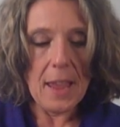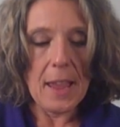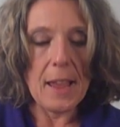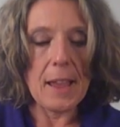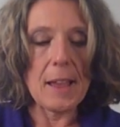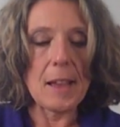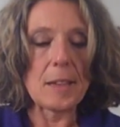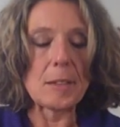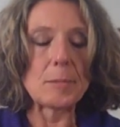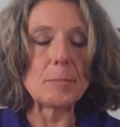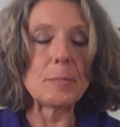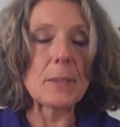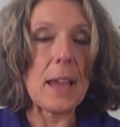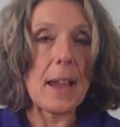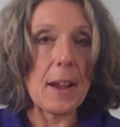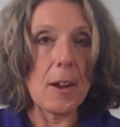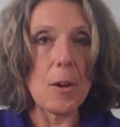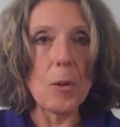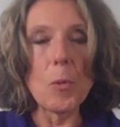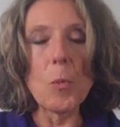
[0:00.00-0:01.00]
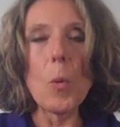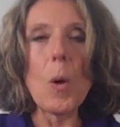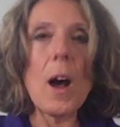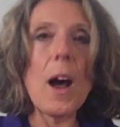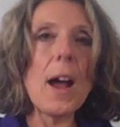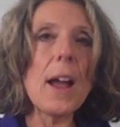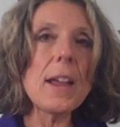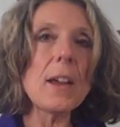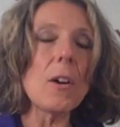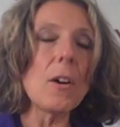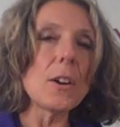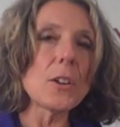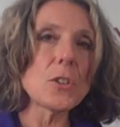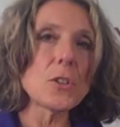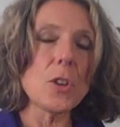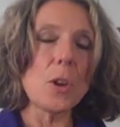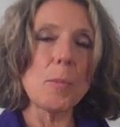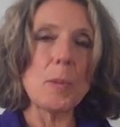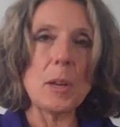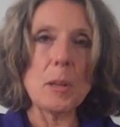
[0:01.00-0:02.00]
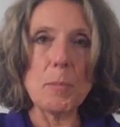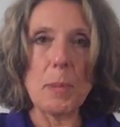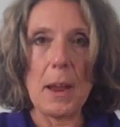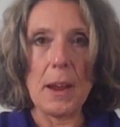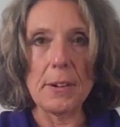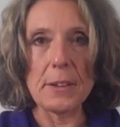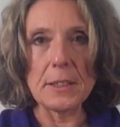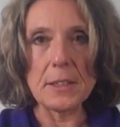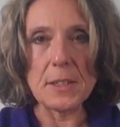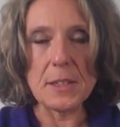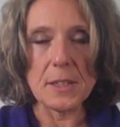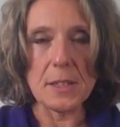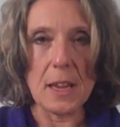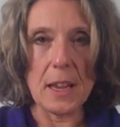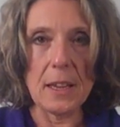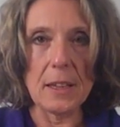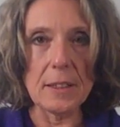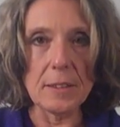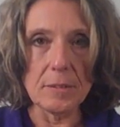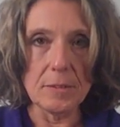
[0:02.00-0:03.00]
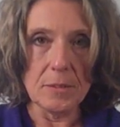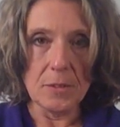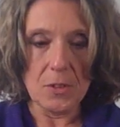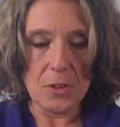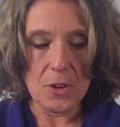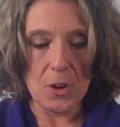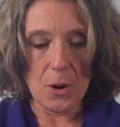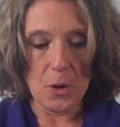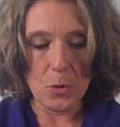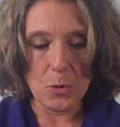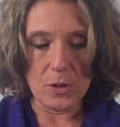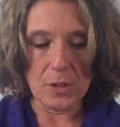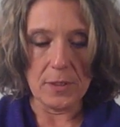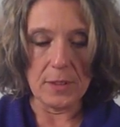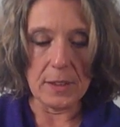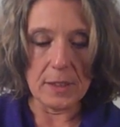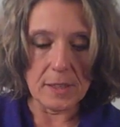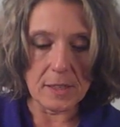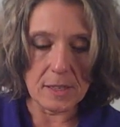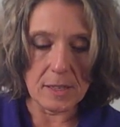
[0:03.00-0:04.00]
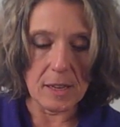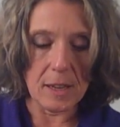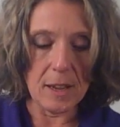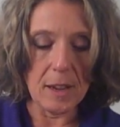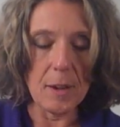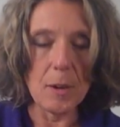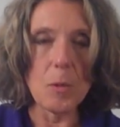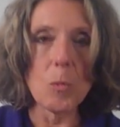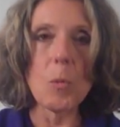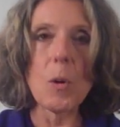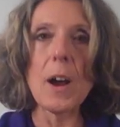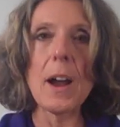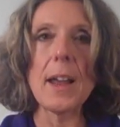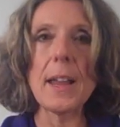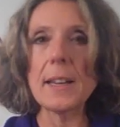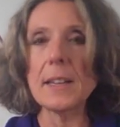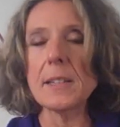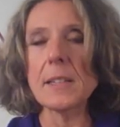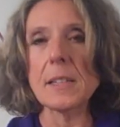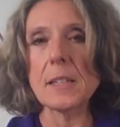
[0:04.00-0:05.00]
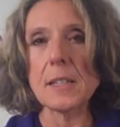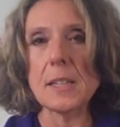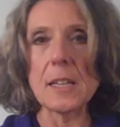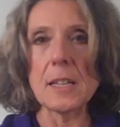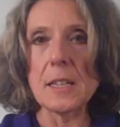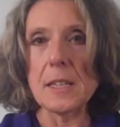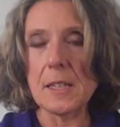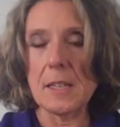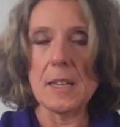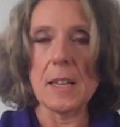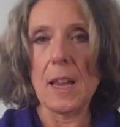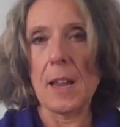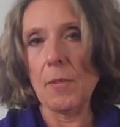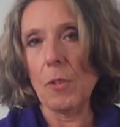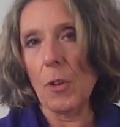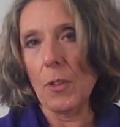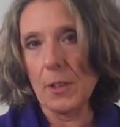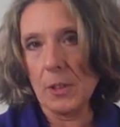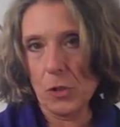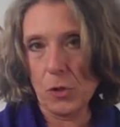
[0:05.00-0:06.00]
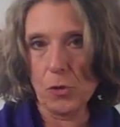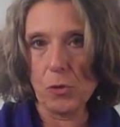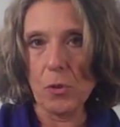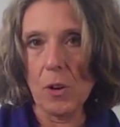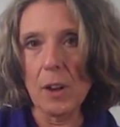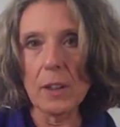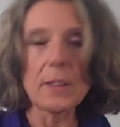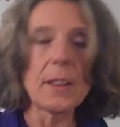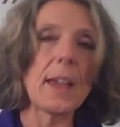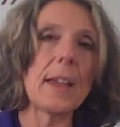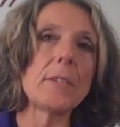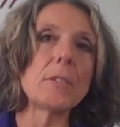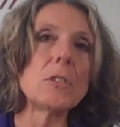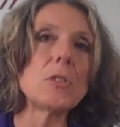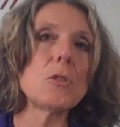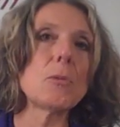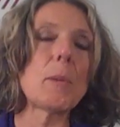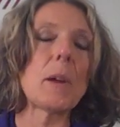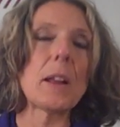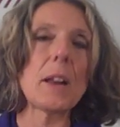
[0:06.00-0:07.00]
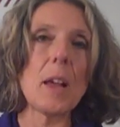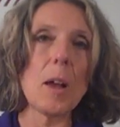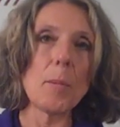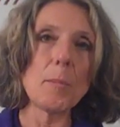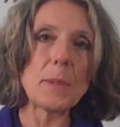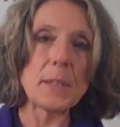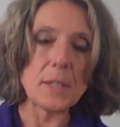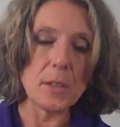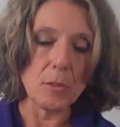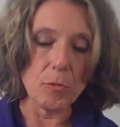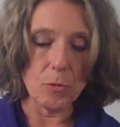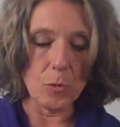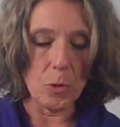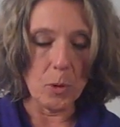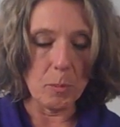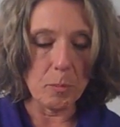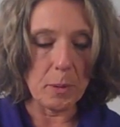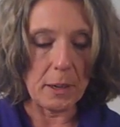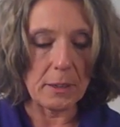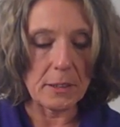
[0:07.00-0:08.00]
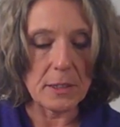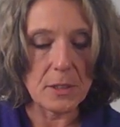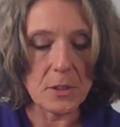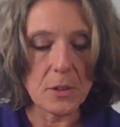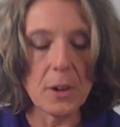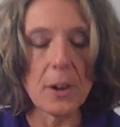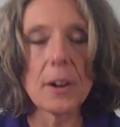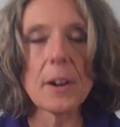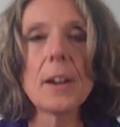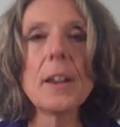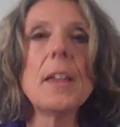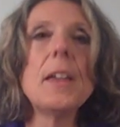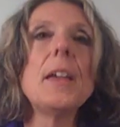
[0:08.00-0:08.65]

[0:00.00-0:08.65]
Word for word: Um, now, why are so many parents saying no to this? Uh, why does the CDC have all this strong language about how misinformed parents are?